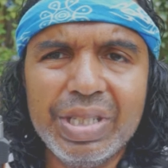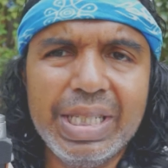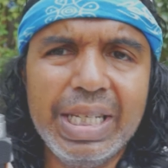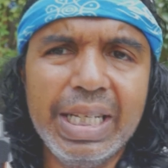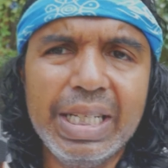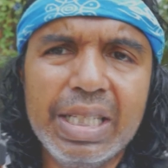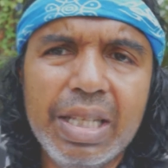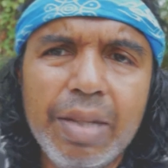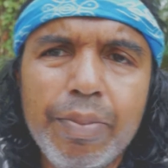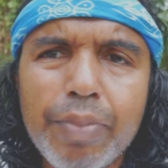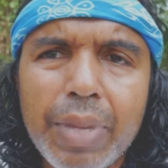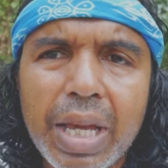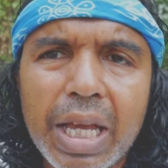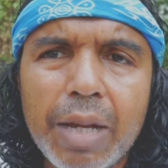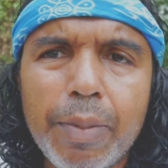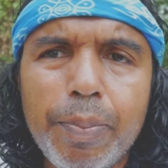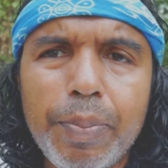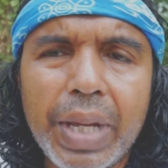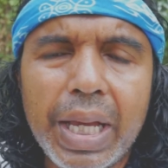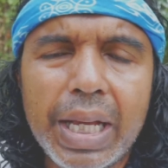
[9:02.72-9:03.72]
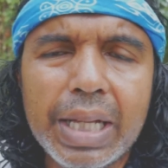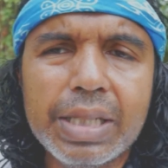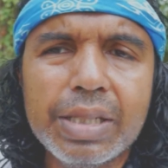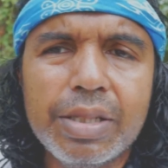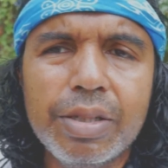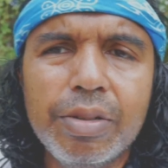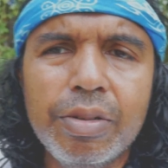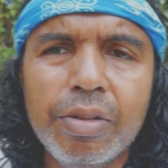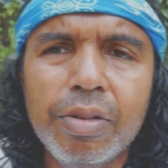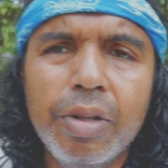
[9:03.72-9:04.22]
16
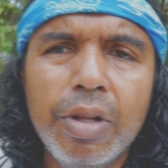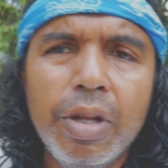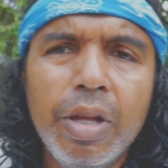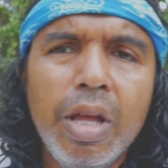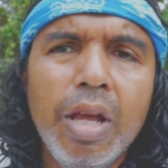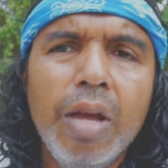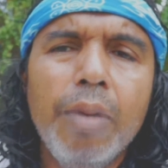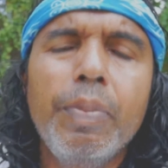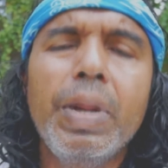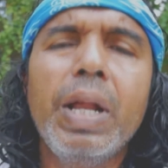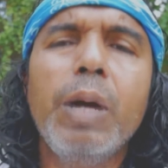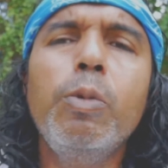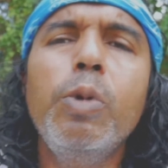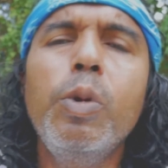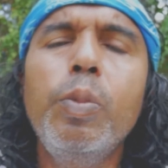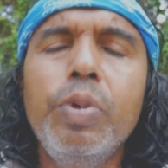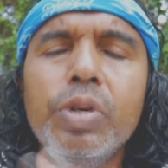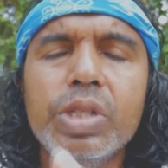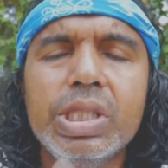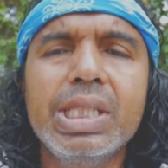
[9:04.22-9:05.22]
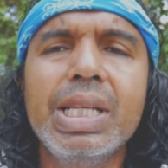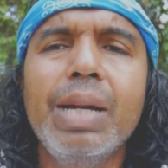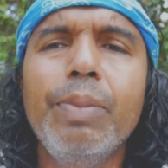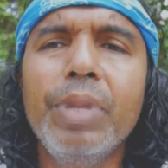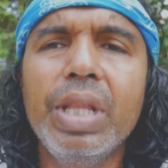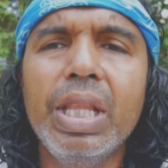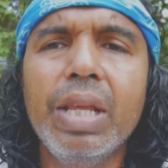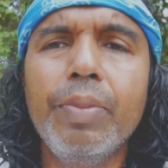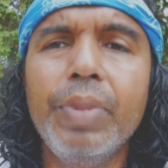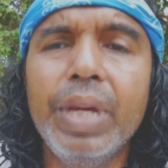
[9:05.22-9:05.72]
megapixel, but I will put some
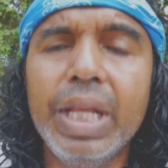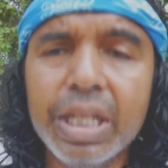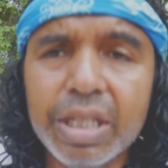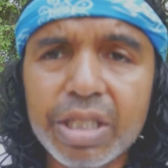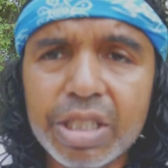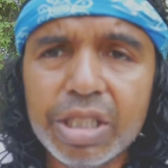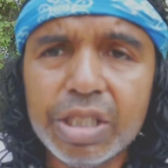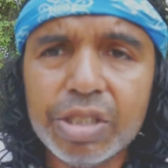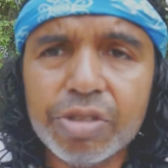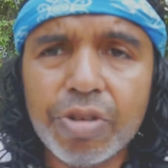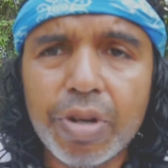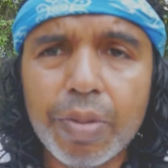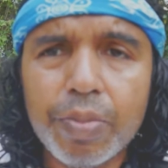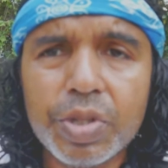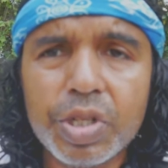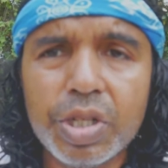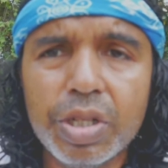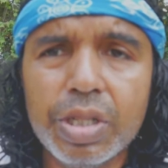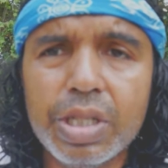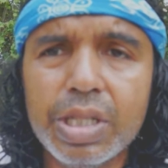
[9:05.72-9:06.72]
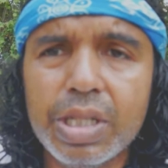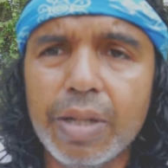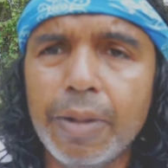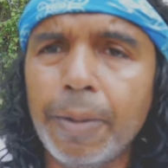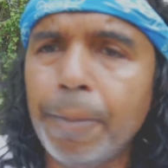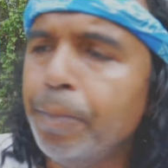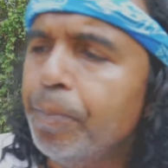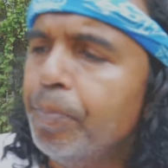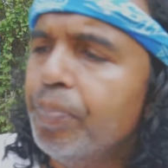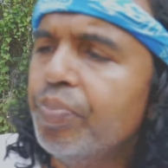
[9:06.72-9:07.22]
of them in the description.
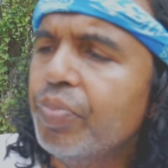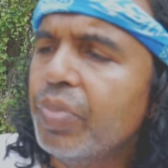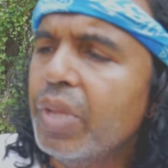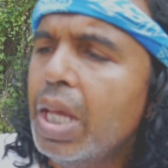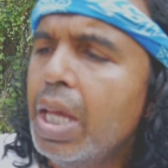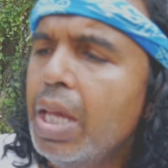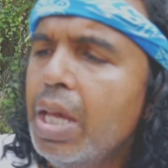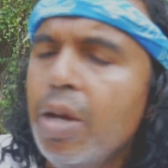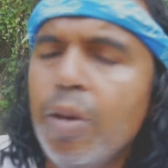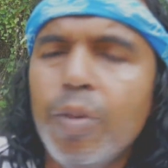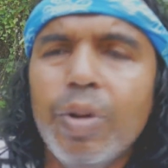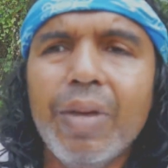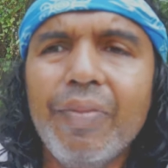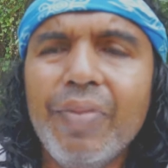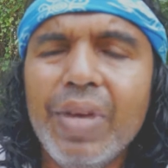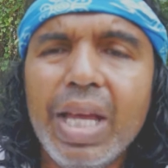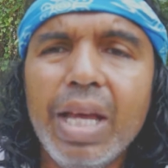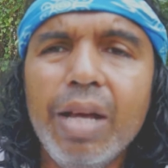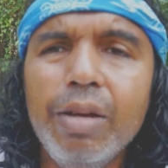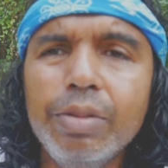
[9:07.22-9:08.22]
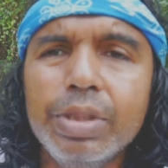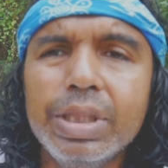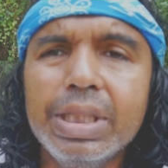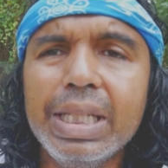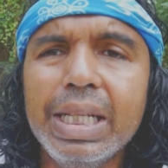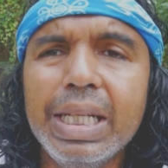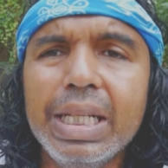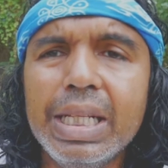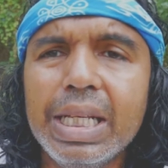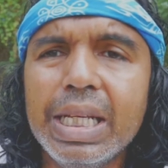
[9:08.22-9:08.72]
So we have an
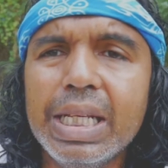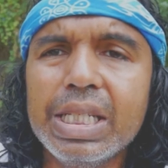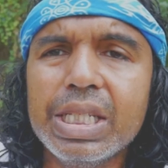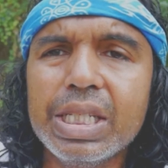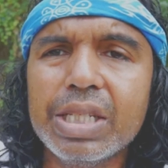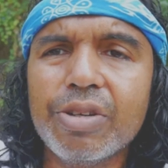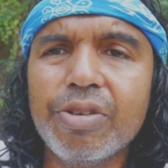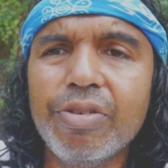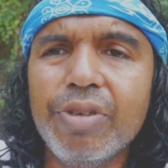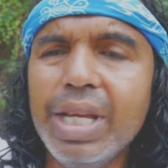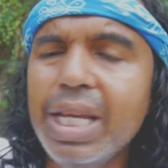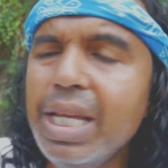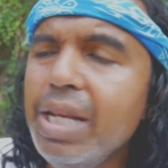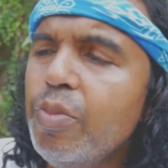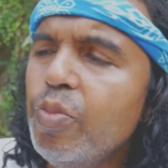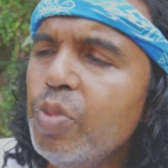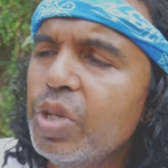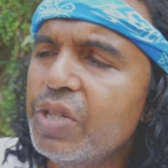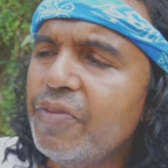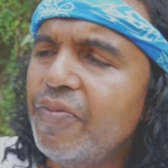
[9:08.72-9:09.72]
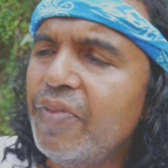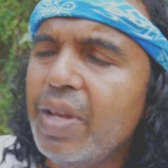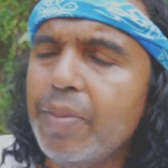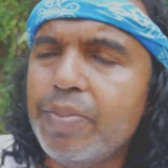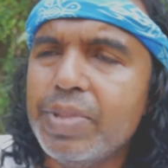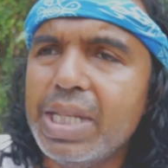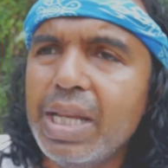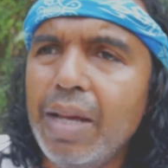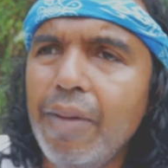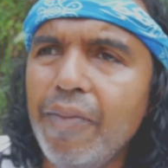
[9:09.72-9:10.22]
LCD screen which
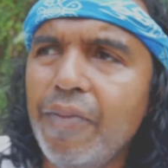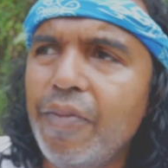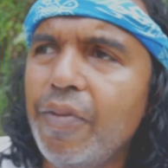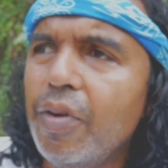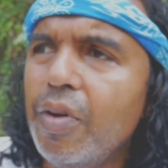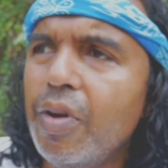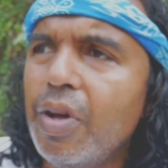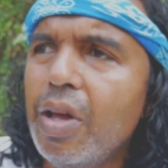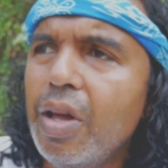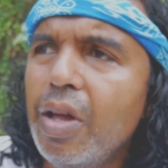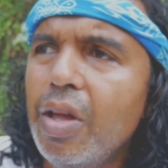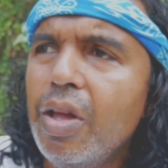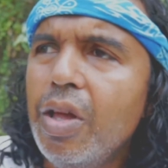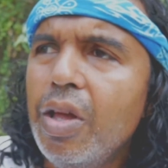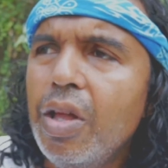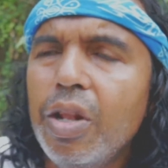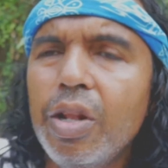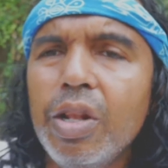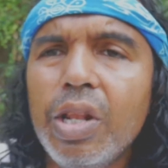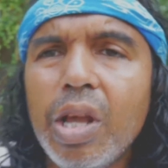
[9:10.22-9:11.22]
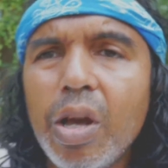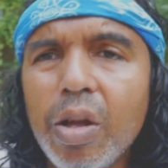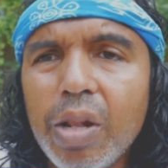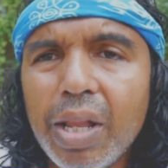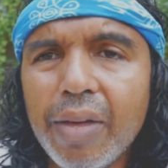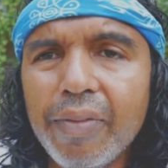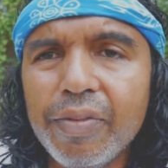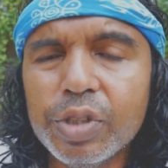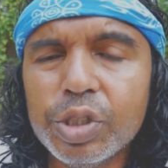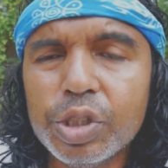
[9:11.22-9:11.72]
flips up for
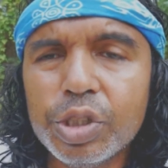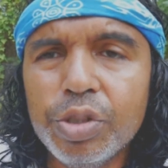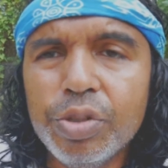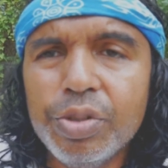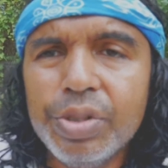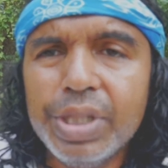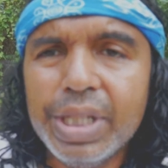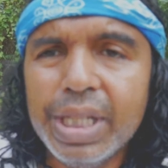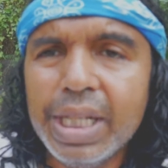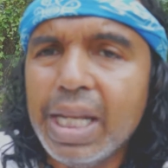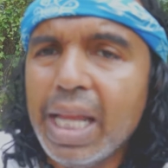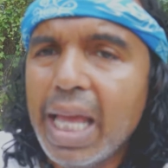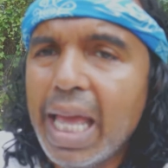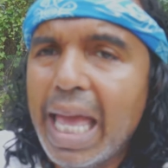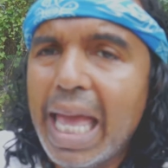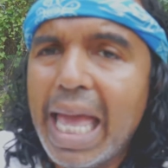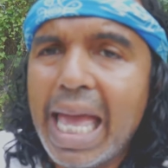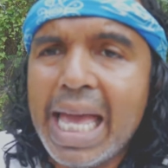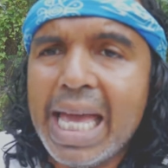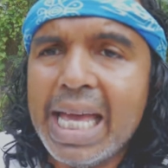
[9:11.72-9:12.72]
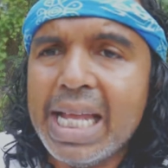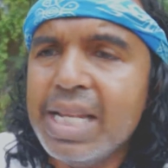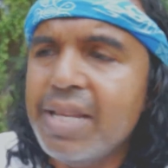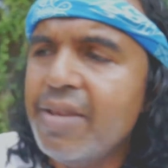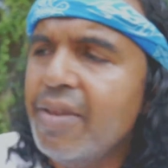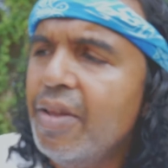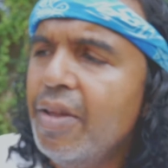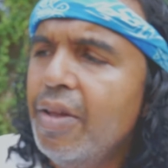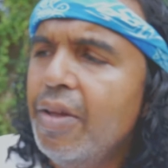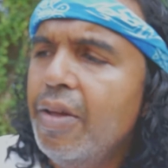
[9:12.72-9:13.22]
low-level shooting and
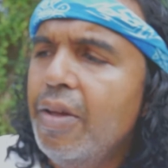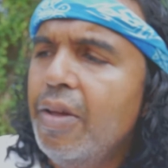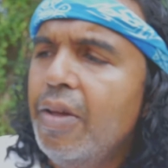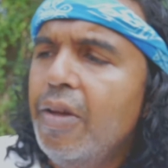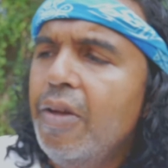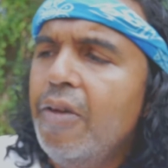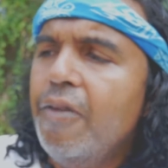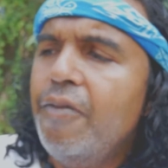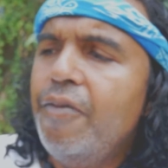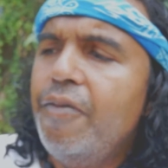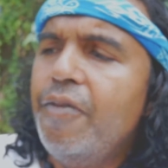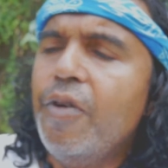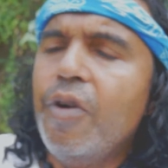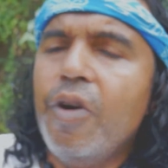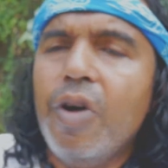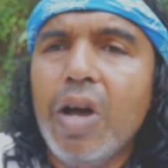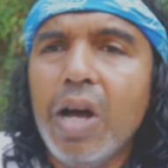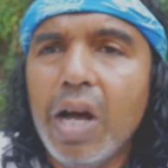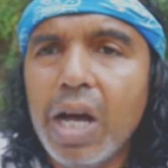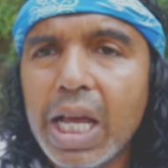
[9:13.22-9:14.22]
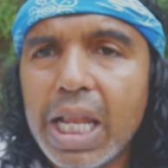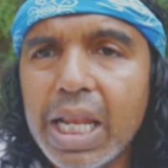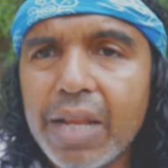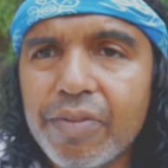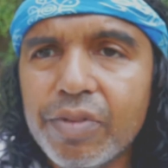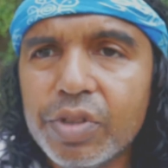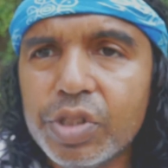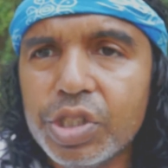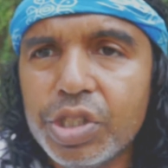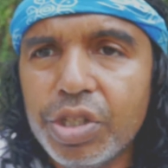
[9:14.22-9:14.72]
for
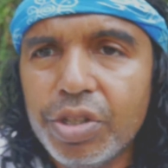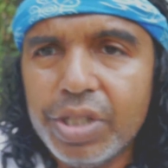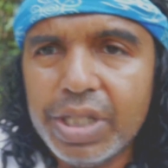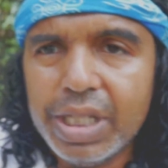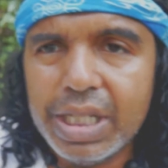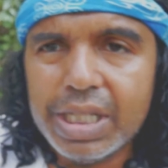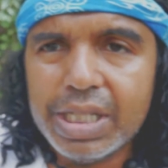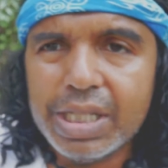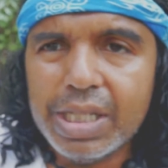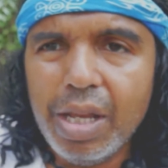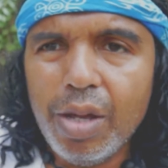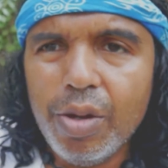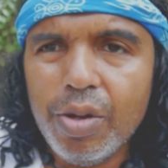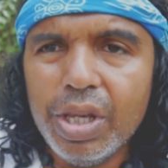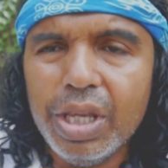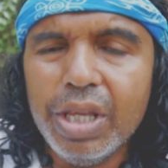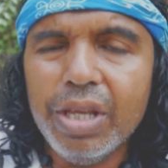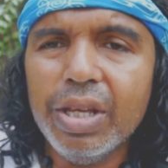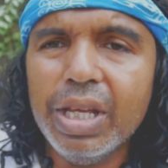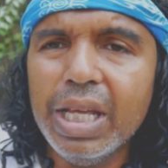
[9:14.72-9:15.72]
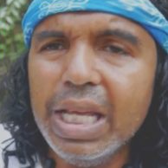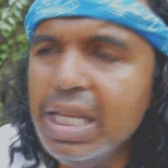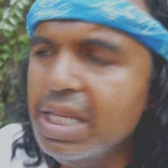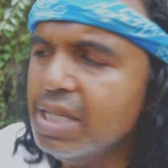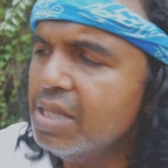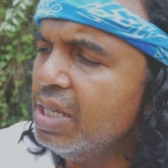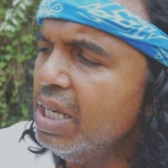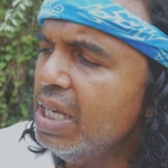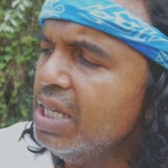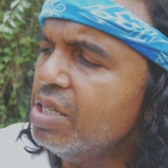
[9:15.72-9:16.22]
high-level shooting. So
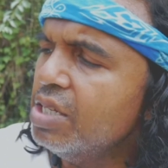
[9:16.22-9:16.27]
it's